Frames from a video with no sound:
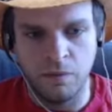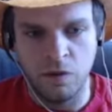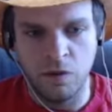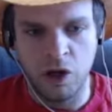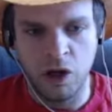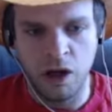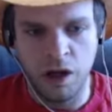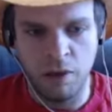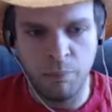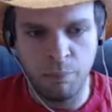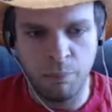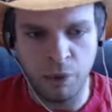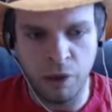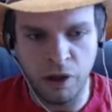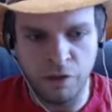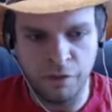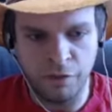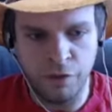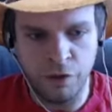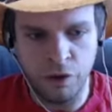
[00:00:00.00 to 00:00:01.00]
Okay,
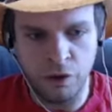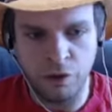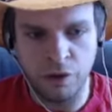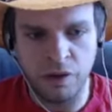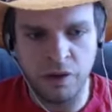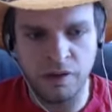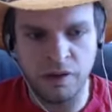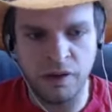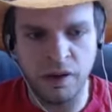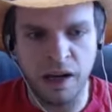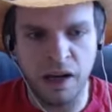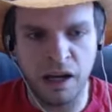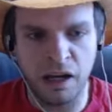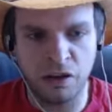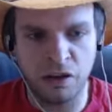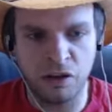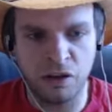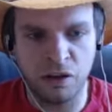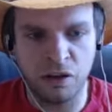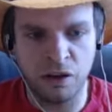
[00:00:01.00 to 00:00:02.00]
Blood Fury's
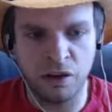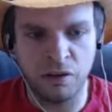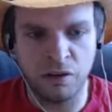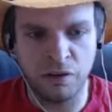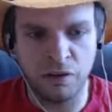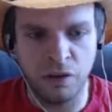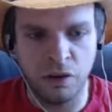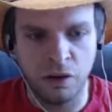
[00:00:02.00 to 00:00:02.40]
active.